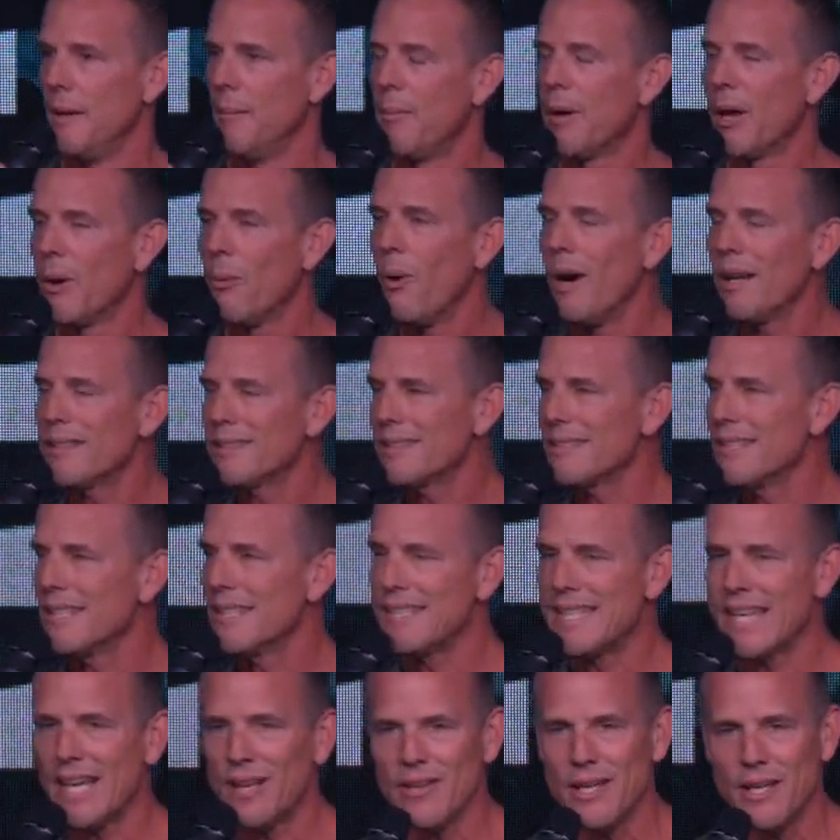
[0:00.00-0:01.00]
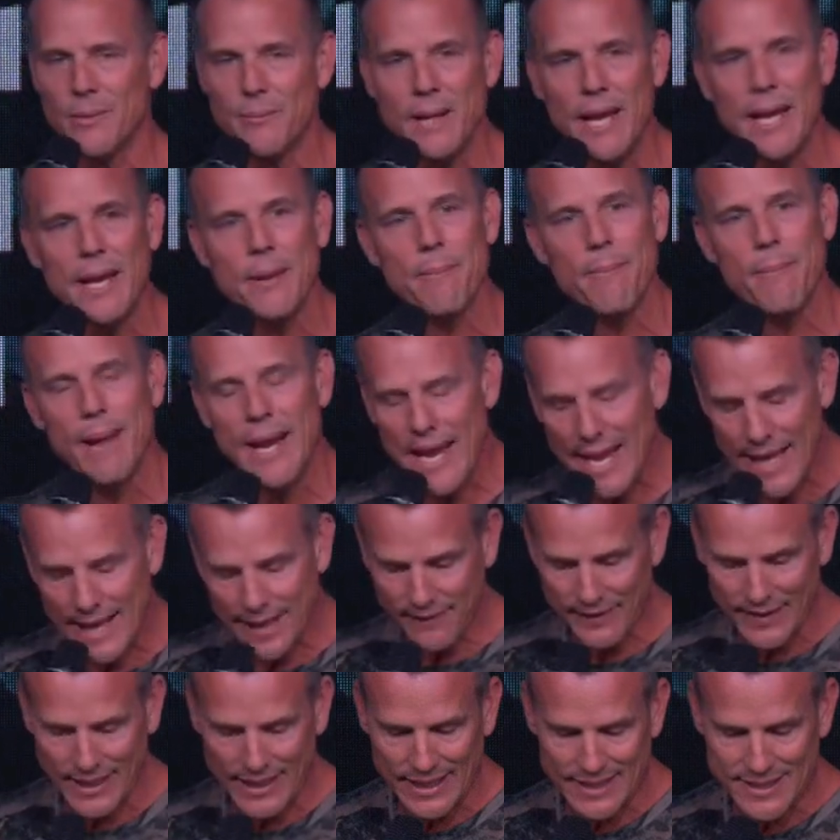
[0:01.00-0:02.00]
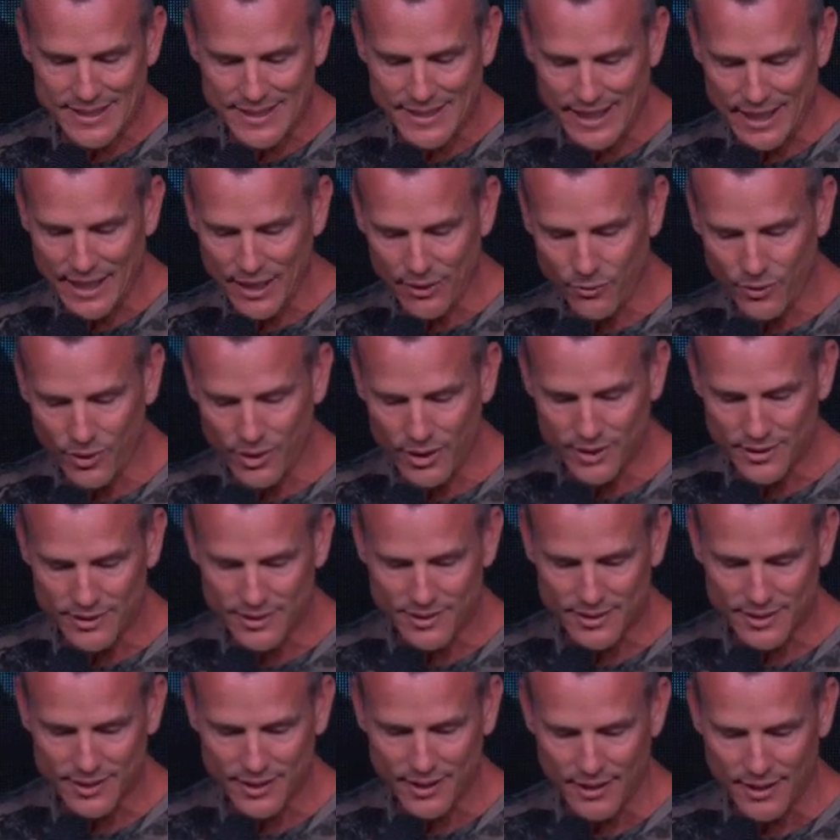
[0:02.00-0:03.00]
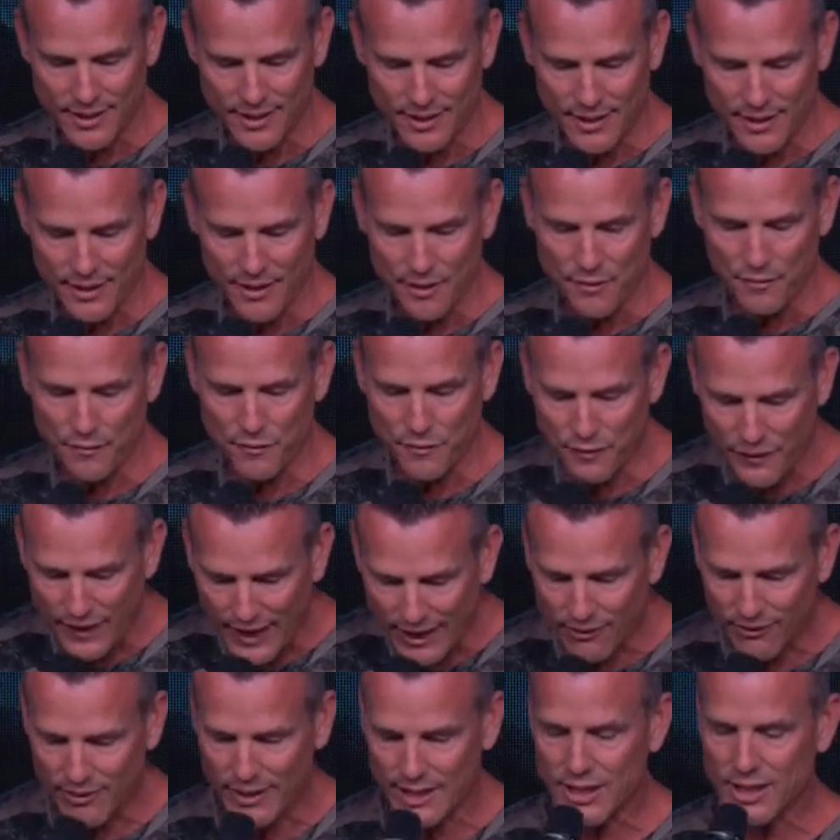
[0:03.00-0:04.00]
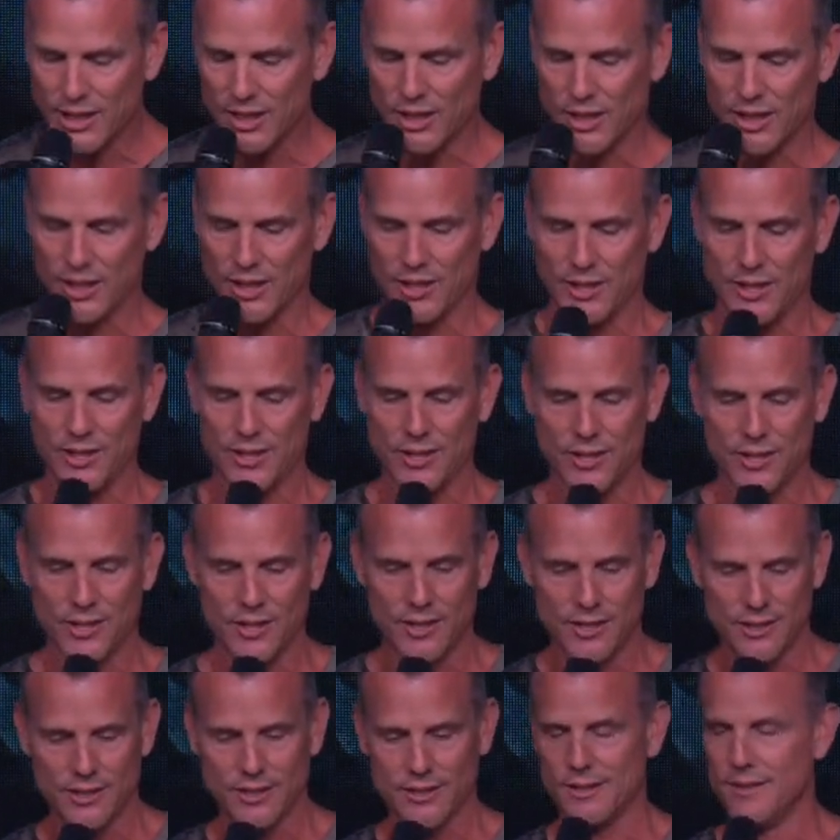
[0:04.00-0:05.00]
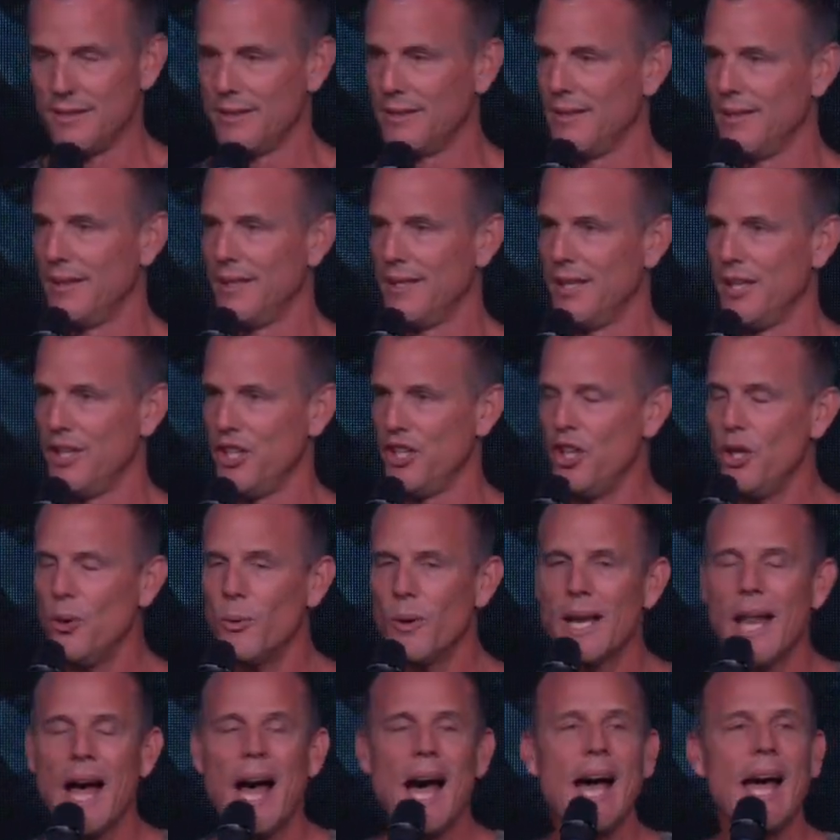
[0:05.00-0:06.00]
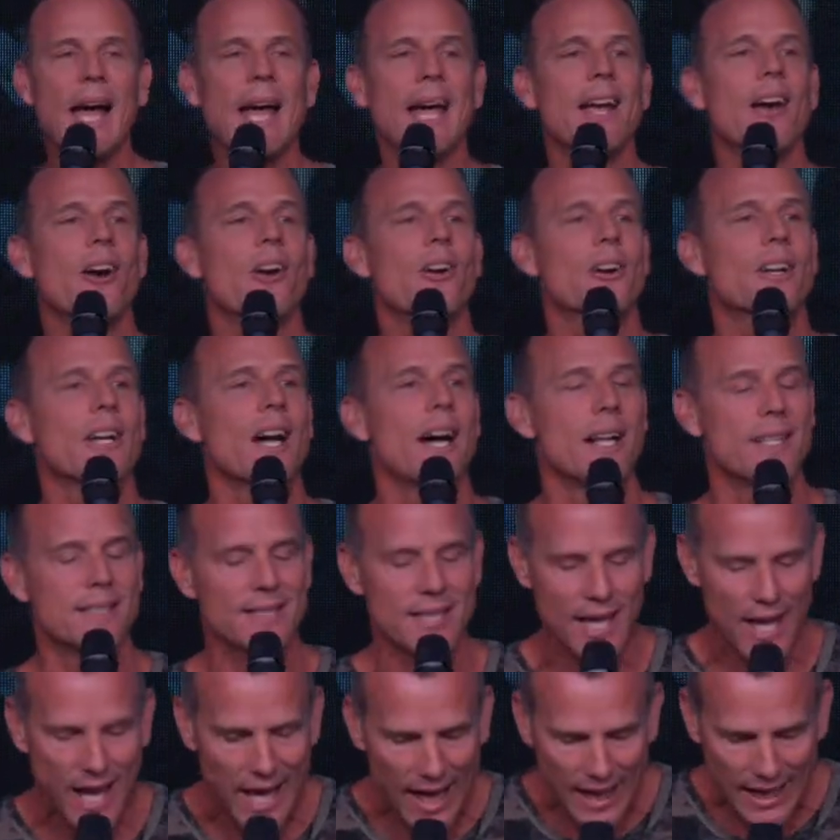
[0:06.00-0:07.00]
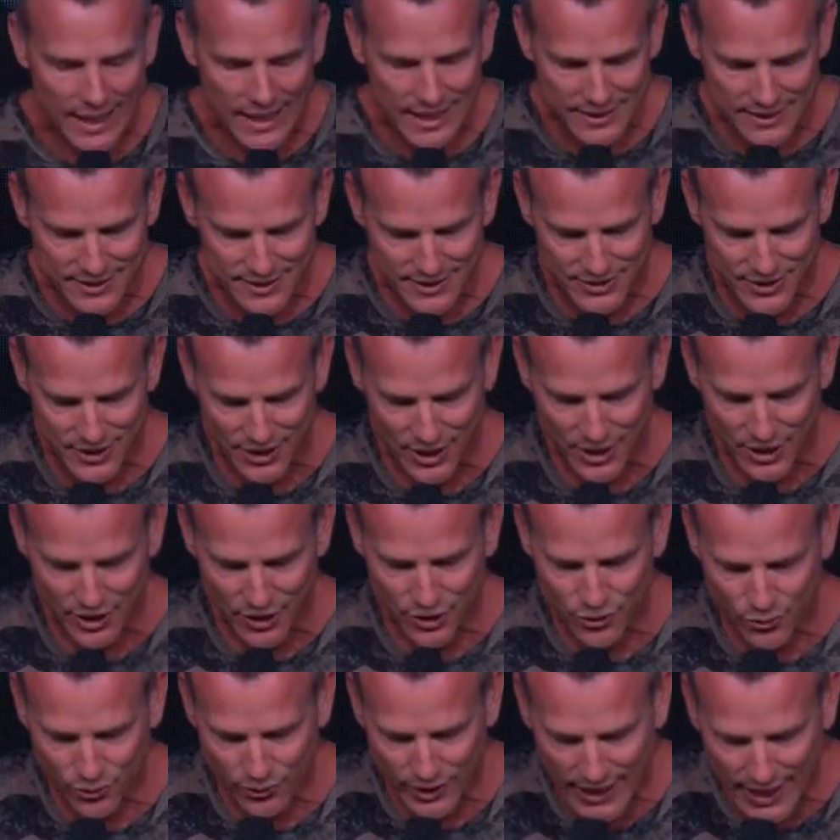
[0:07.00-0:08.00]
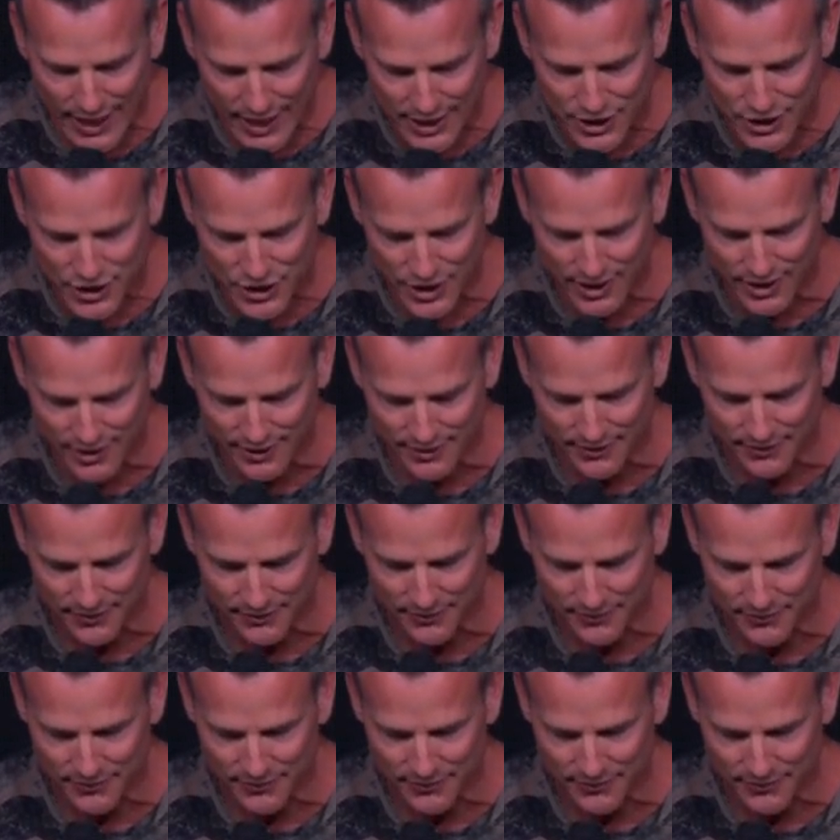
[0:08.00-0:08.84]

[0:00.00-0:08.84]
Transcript: But it wasn't until he made man that he said it was very good. You and I are God's highest creation.